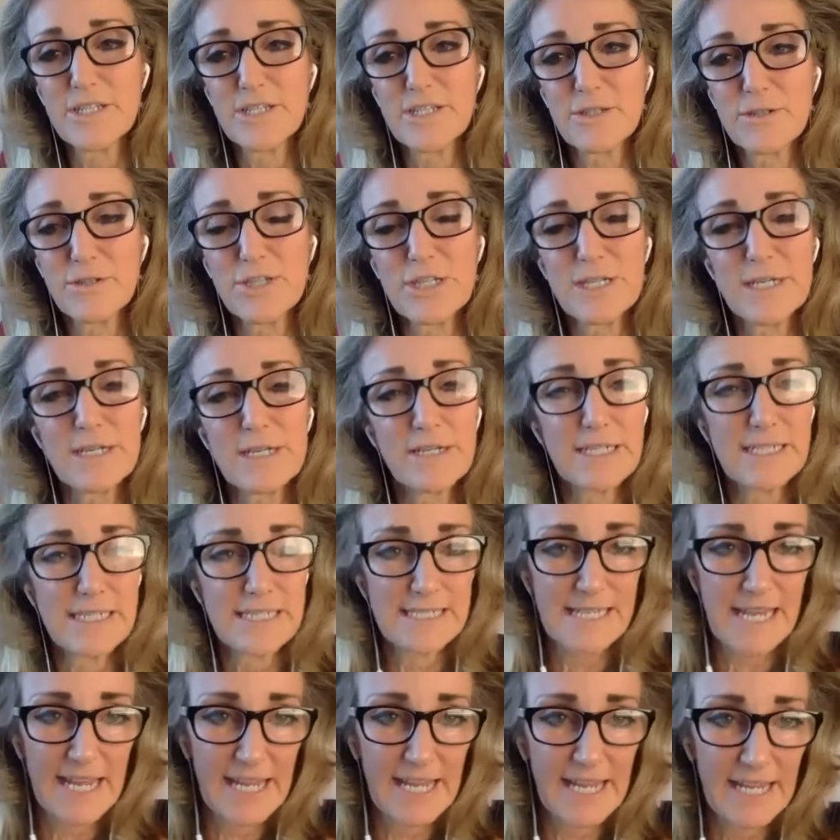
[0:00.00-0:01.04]
So Sherry is
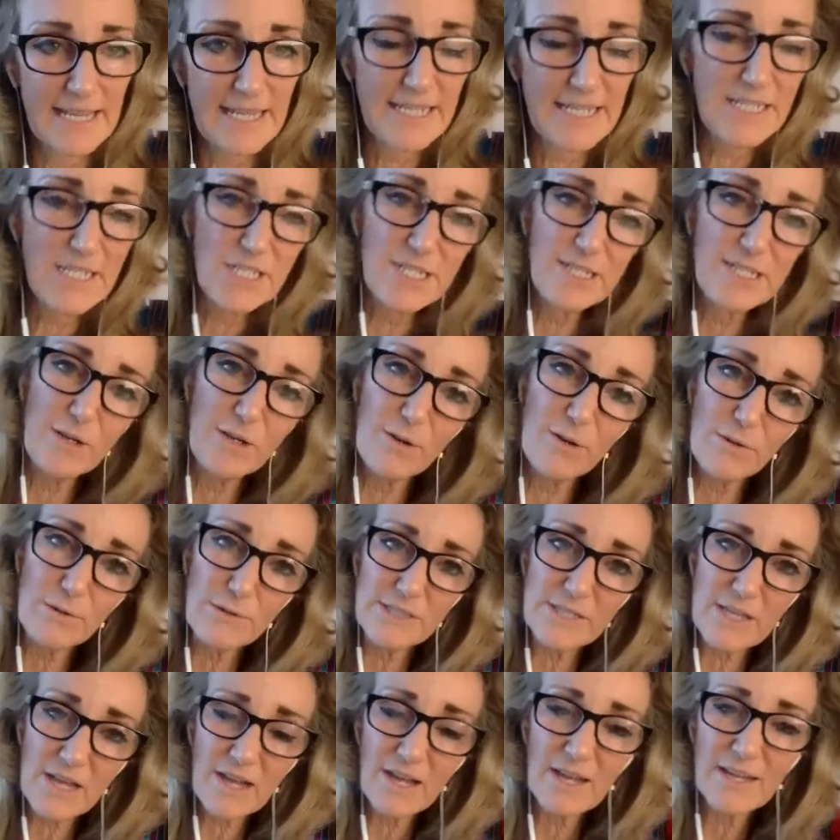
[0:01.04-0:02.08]
saying that she
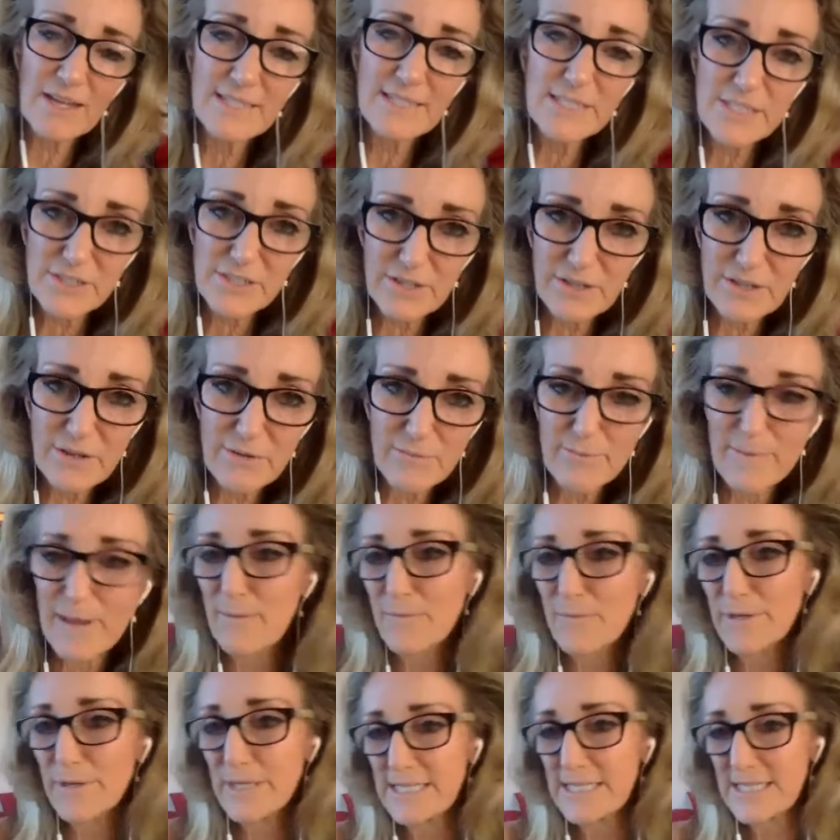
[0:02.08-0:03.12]
holds on to the
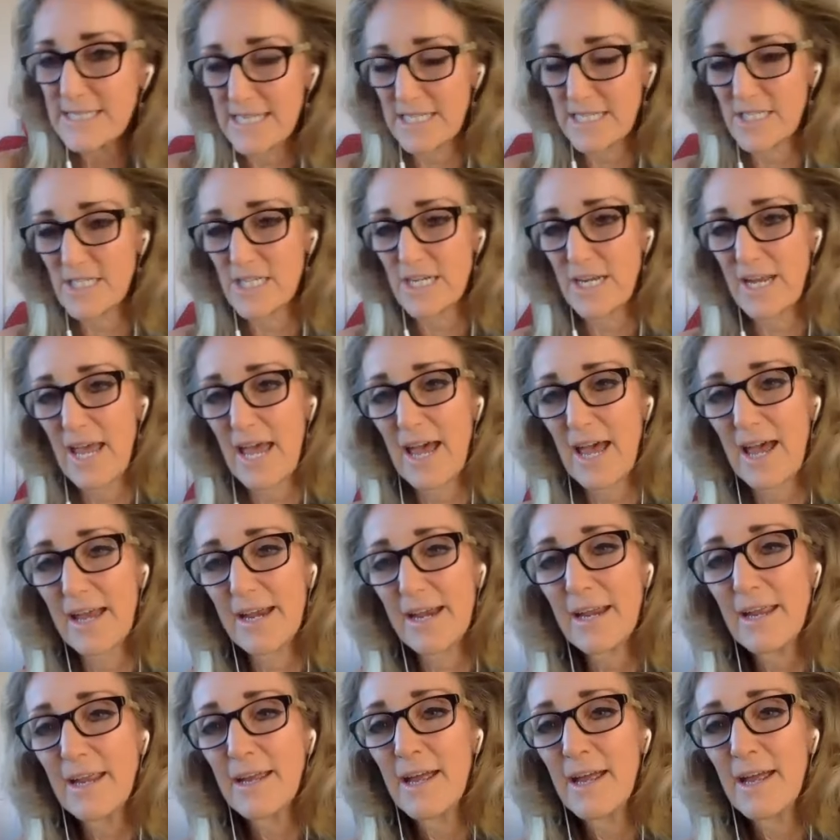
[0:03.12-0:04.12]
memories that she had